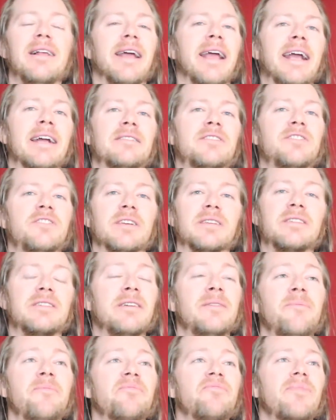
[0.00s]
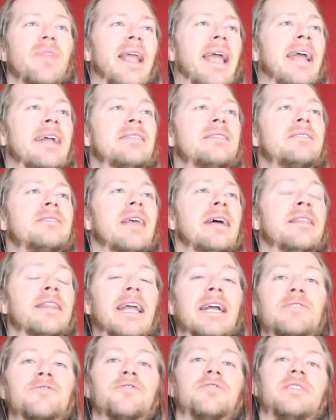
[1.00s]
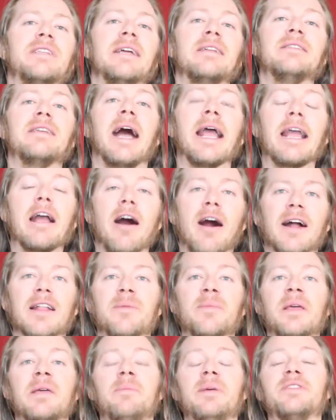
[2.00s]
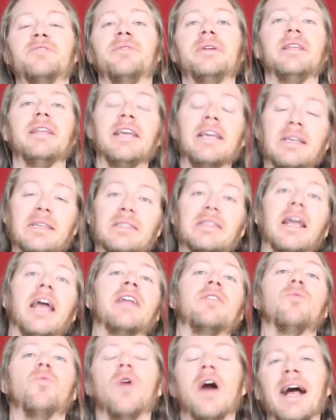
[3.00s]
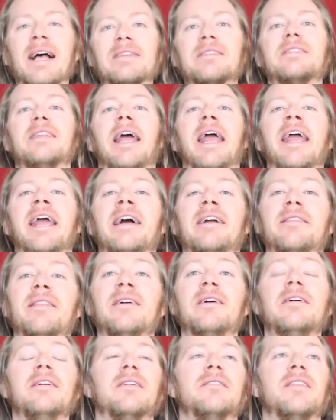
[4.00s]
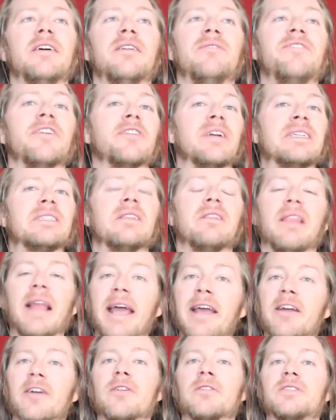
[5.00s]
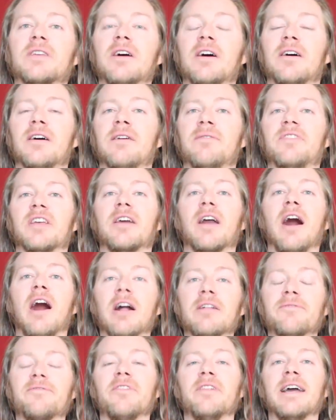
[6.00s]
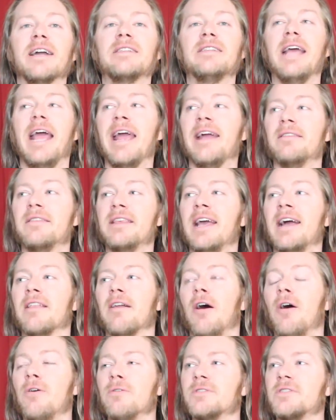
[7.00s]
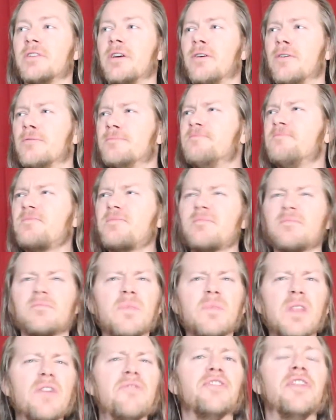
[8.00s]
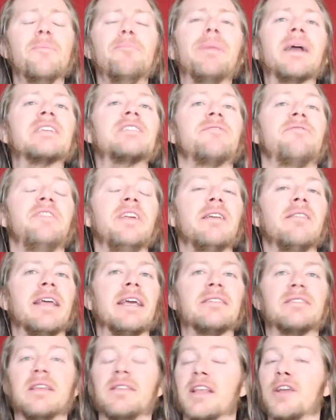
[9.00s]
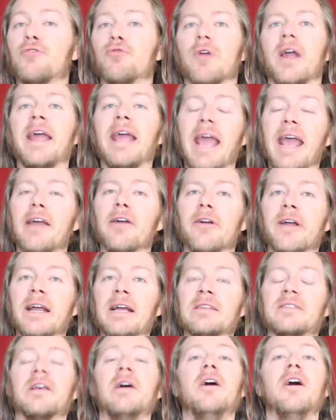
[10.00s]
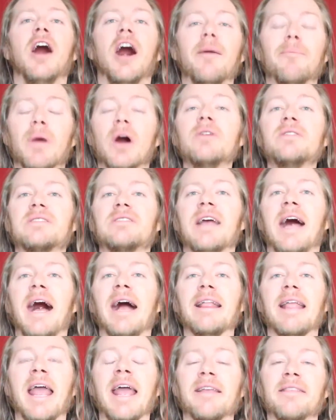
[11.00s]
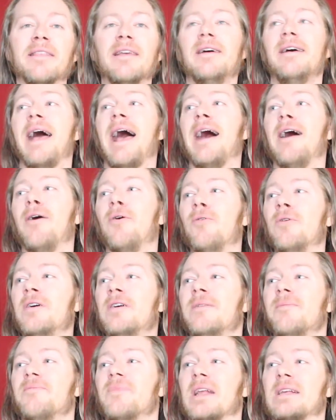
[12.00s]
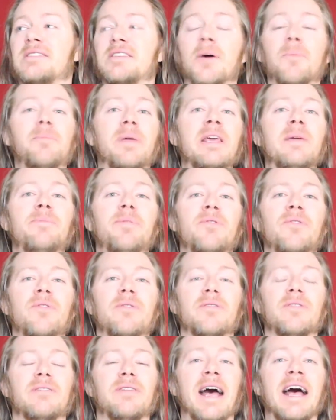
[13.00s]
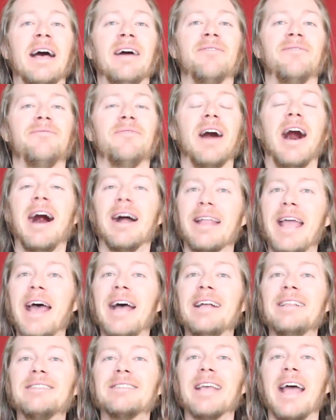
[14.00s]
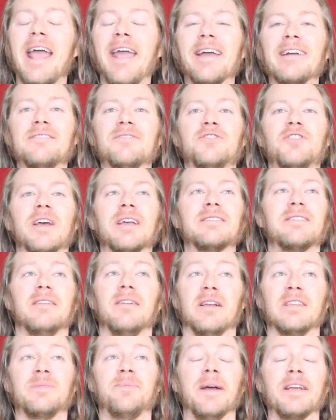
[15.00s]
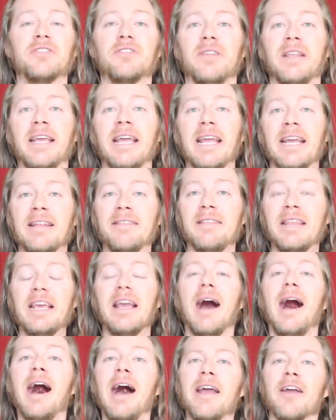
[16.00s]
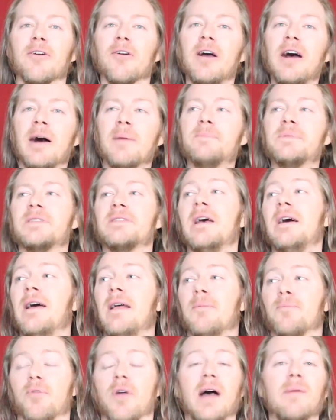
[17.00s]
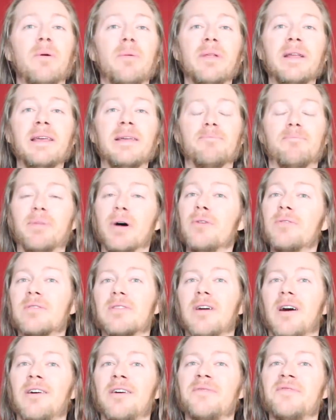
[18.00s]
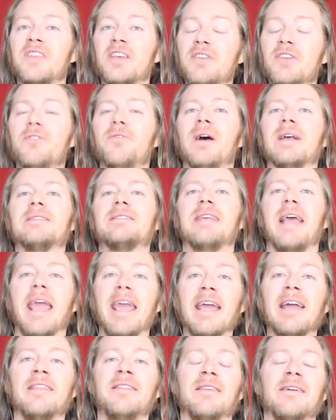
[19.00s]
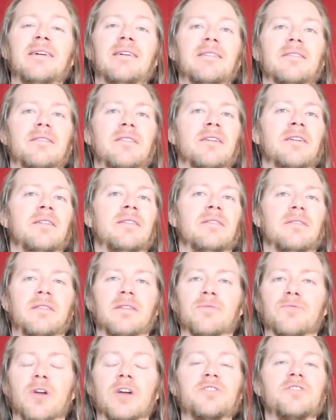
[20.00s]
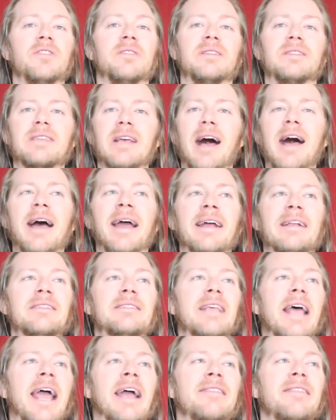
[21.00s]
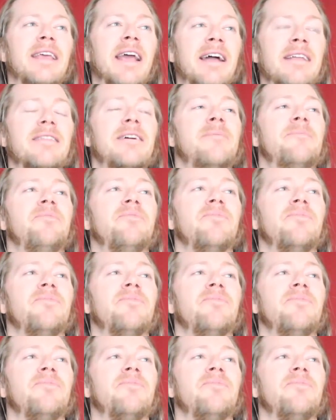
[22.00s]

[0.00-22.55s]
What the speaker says: it's an interesting dichotomy between East and West and the various layers of the conflict, and yet also the mixed feelings and the gray areas amongst that, and how some people have hot heads, and just especially in the higher ups, probably both on the US and the Russian sides, and yet